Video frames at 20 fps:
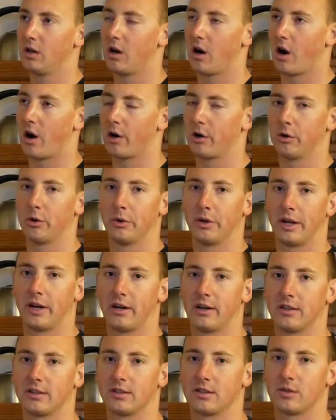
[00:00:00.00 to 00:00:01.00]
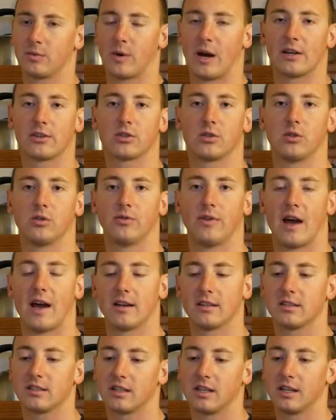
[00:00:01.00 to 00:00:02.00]
Arnold Ehret's Rational
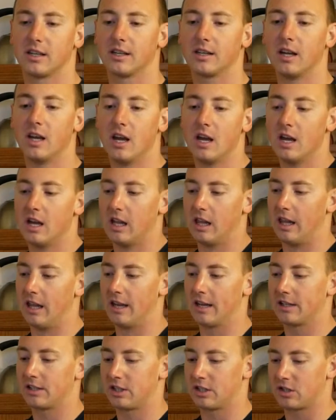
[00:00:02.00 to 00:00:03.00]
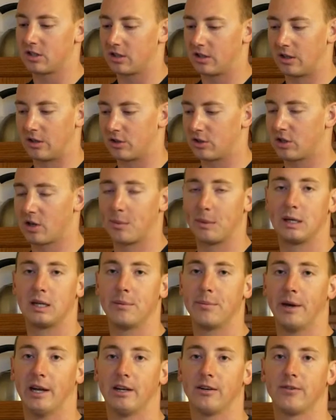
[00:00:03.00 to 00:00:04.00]
Fasting, like just there's so
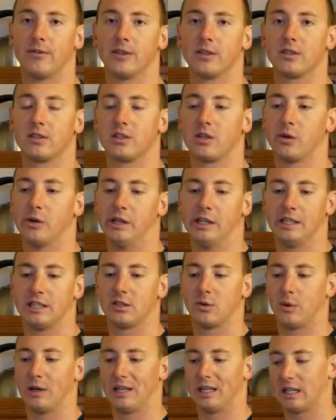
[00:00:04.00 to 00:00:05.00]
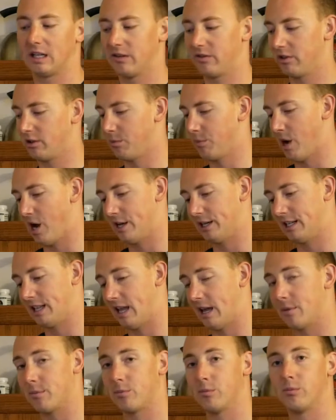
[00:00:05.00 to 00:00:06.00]
many benefits to it. It's a way to give your body
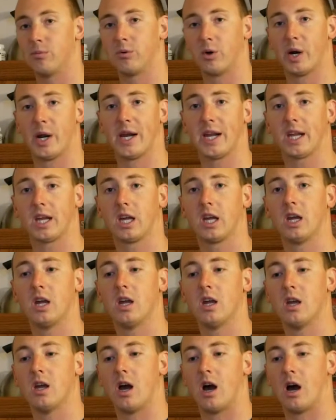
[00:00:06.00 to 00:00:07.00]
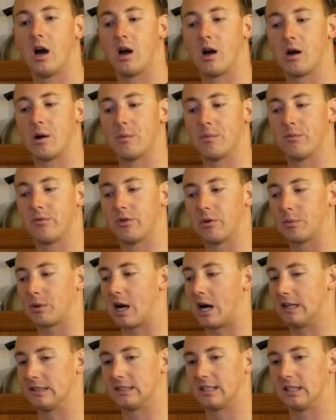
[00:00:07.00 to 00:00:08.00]
that break from
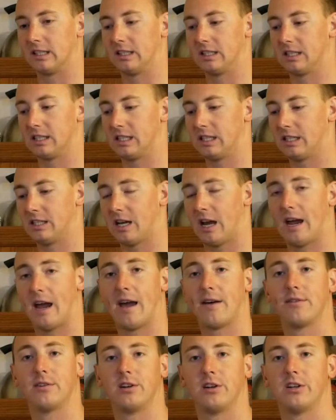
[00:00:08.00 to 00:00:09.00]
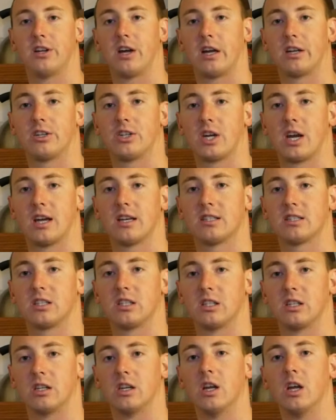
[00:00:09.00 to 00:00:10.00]
constantly having to digest
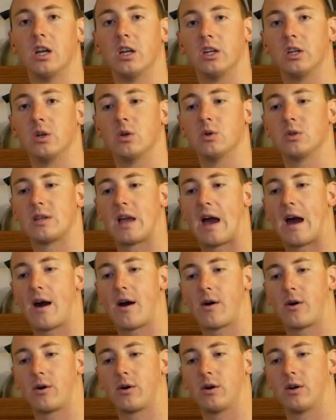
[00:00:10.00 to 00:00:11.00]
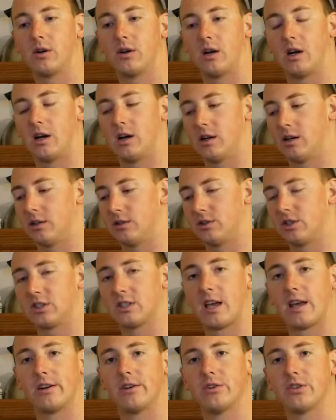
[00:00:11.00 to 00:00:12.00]
and use our
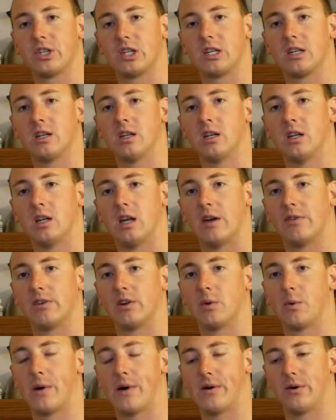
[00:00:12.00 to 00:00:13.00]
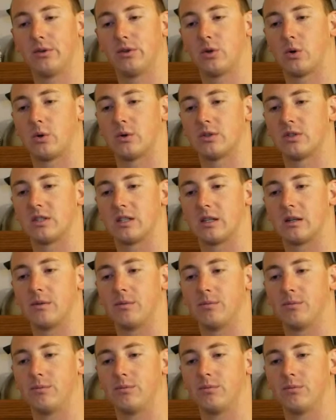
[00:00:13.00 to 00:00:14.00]
just energy, if you will, towards
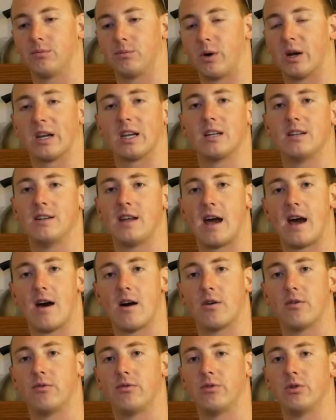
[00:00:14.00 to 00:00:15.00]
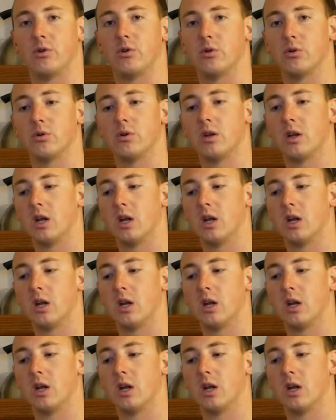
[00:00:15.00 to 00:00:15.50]
breaking down food.